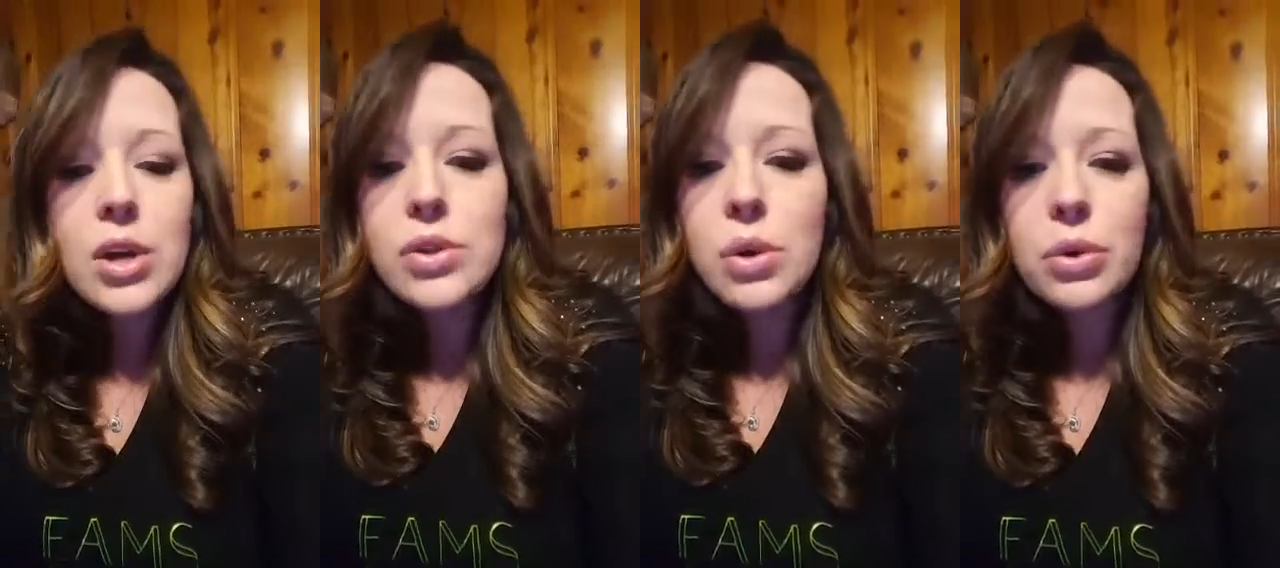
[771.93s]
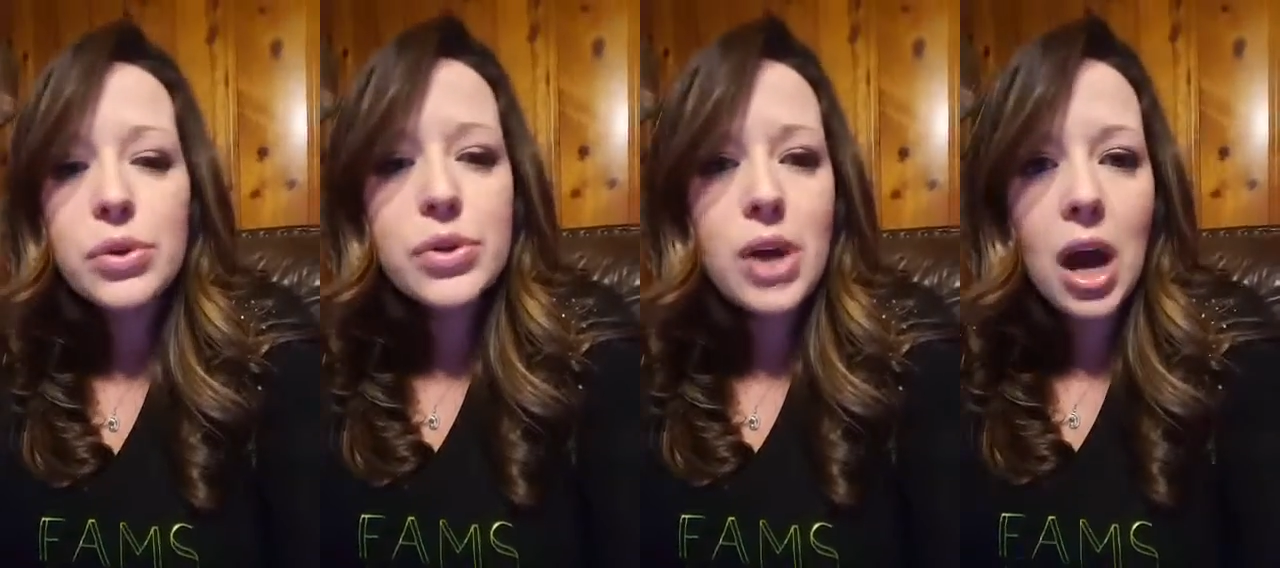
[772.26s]
So
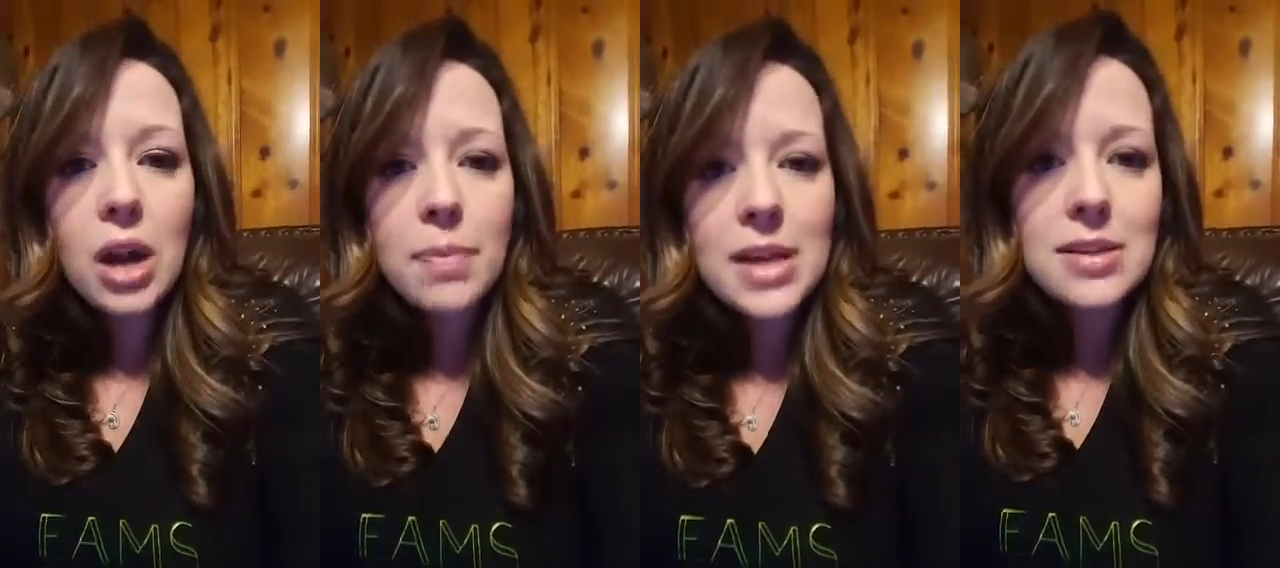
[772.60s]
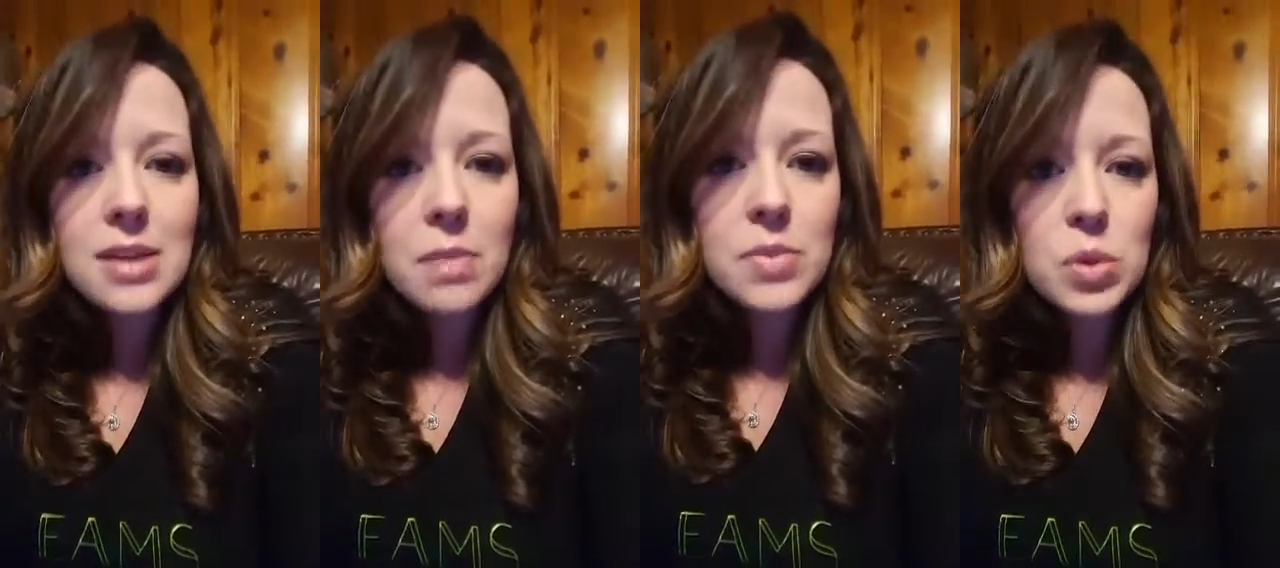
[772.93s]
there's got to be
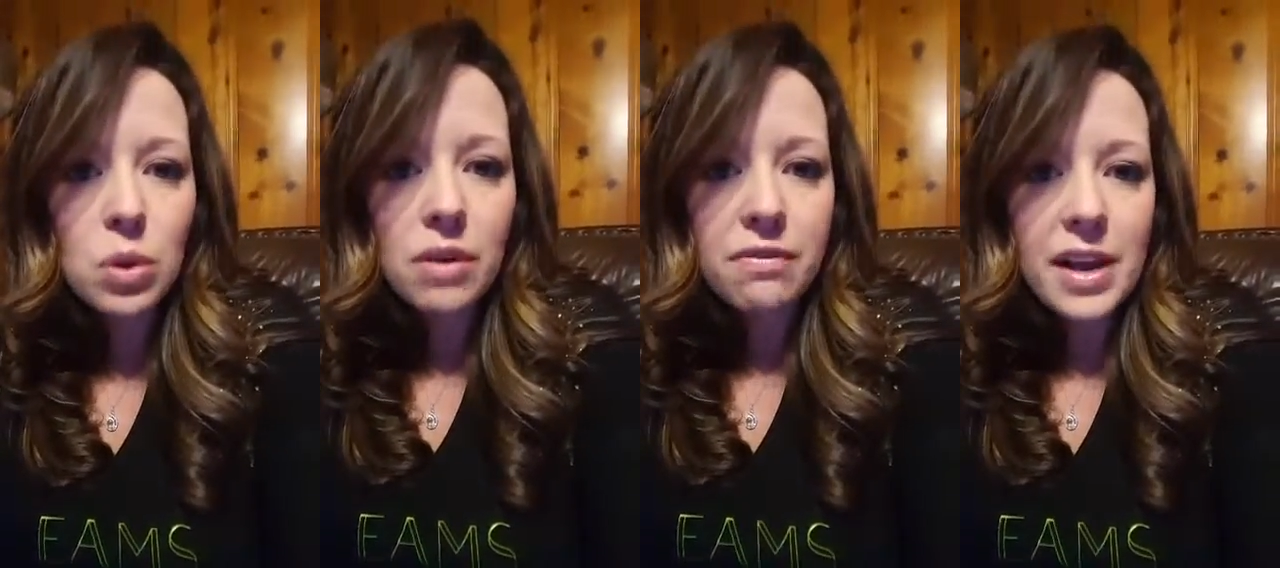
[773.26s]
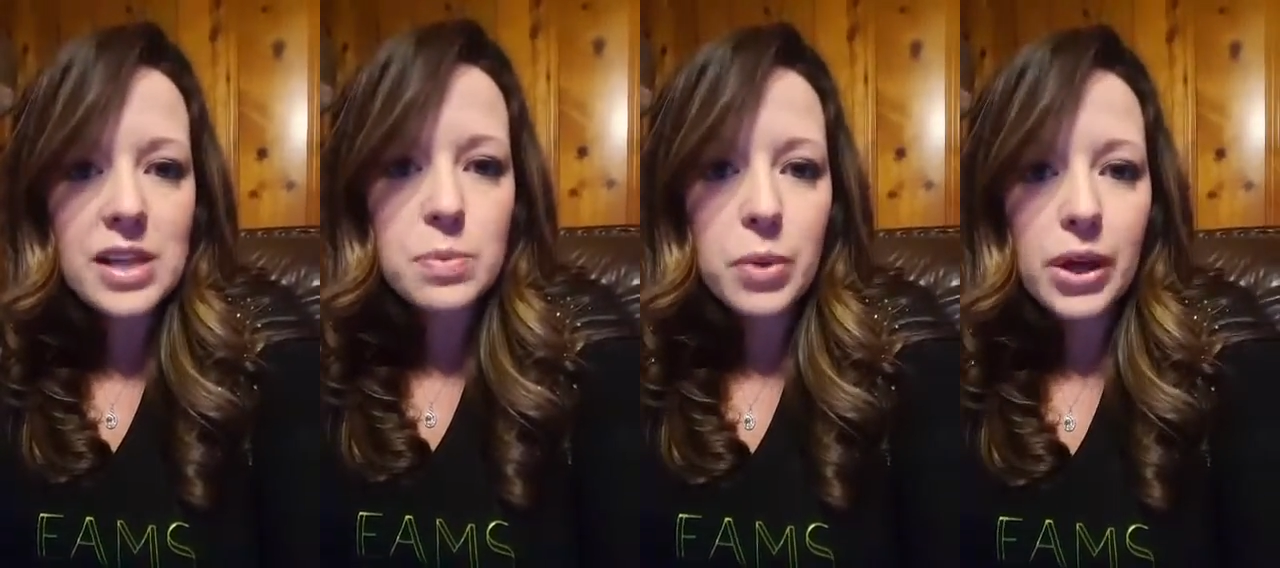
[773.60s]
some sort of
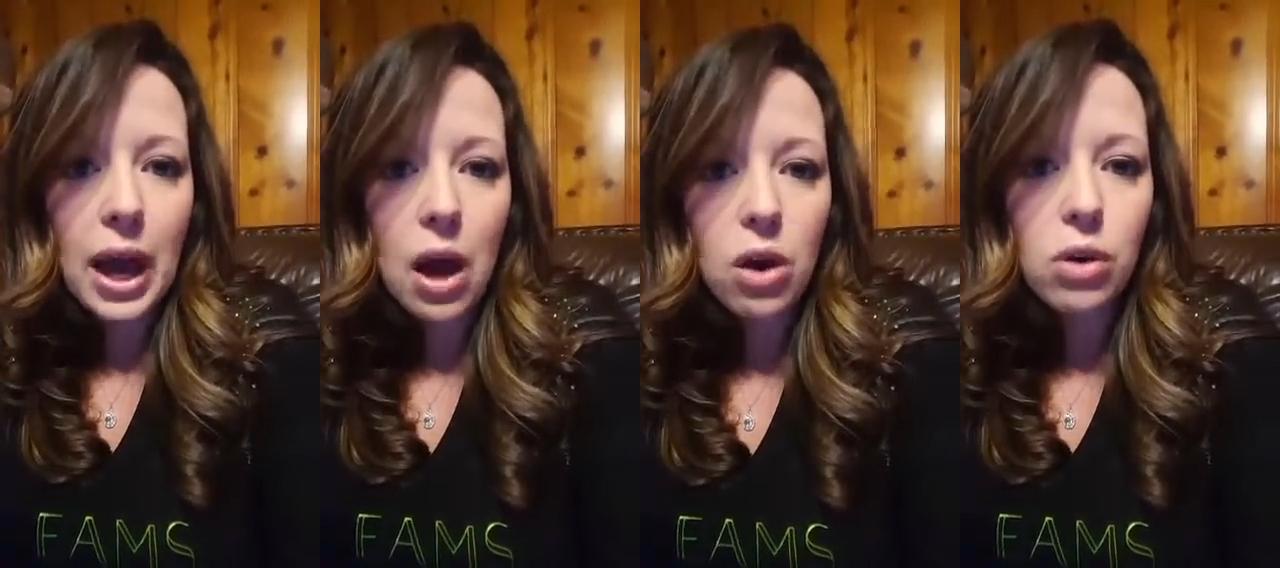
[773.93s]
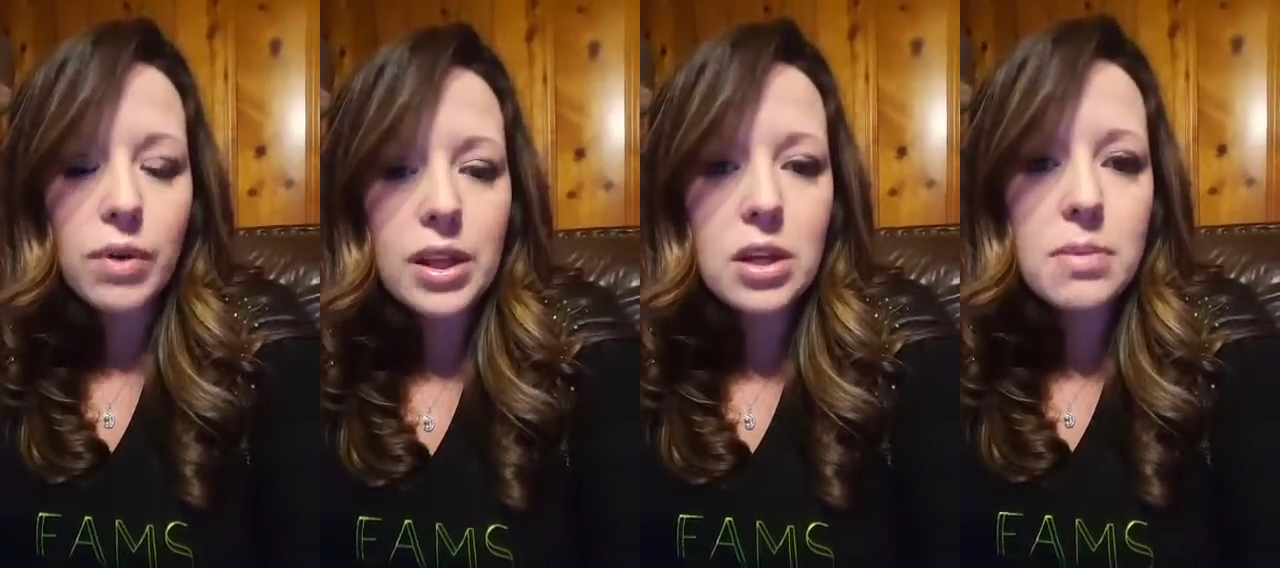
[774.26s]
Facebook
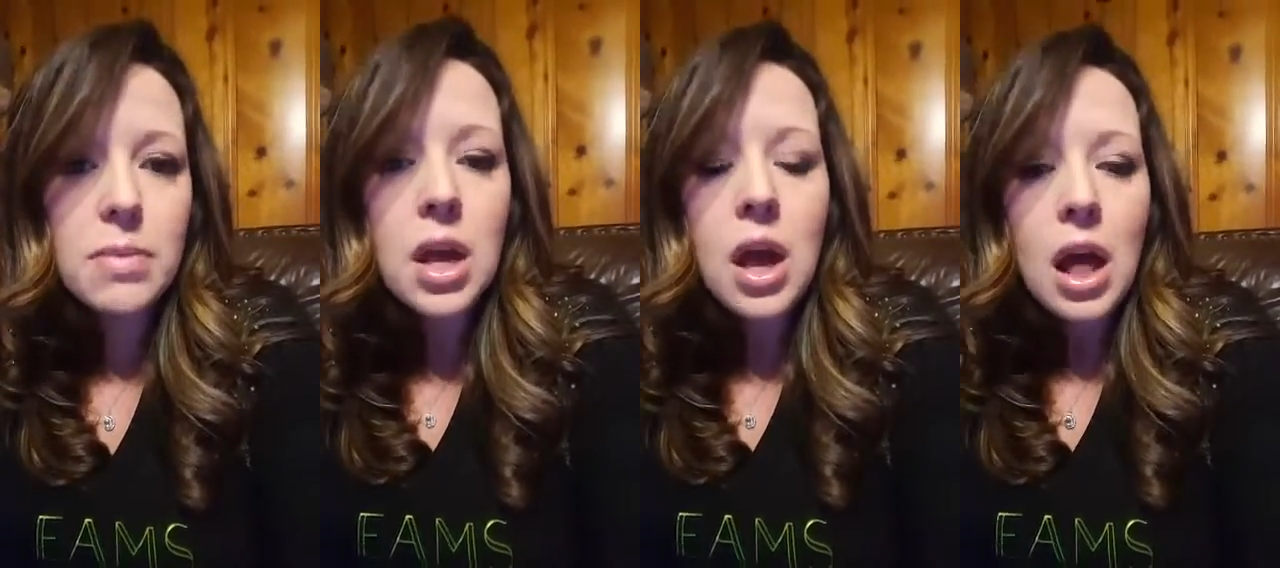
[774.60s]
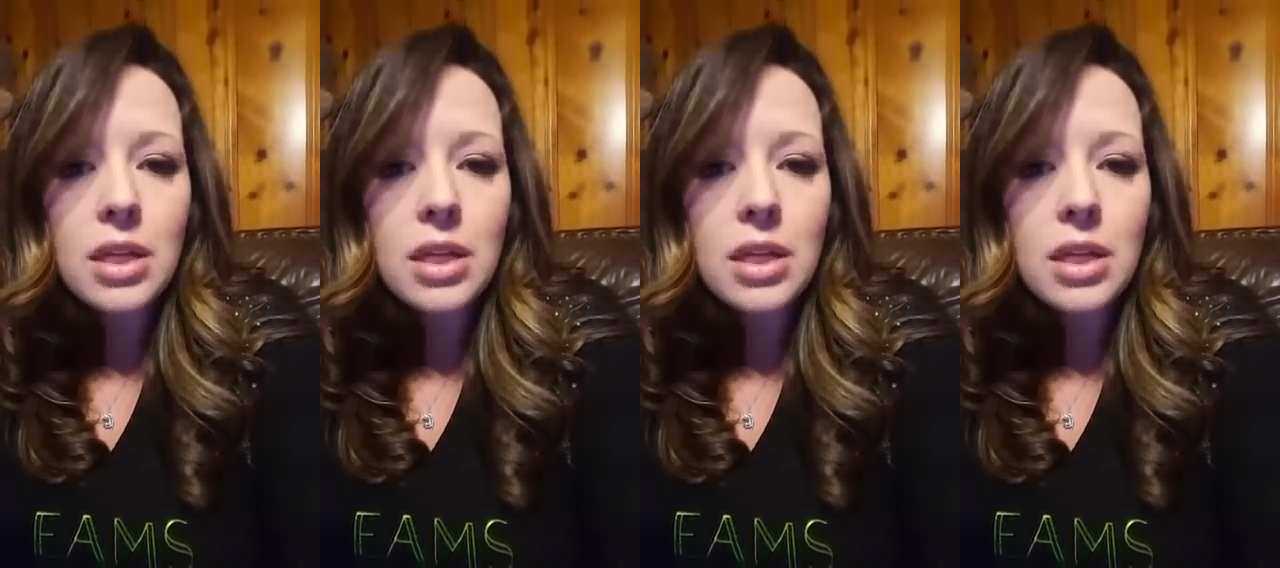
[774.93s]
algorithm